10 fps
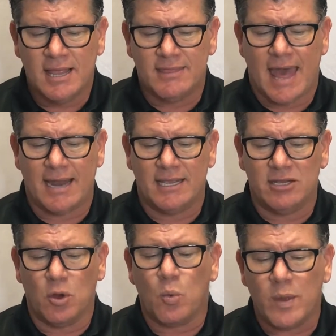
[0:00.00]
that
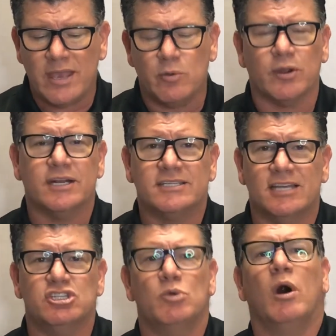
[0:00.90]
in a week we're going to
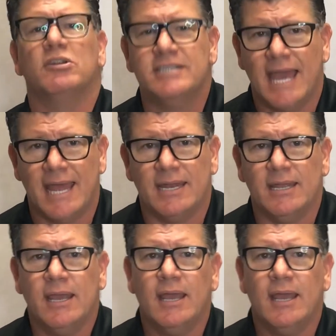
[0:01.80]
send you all 10.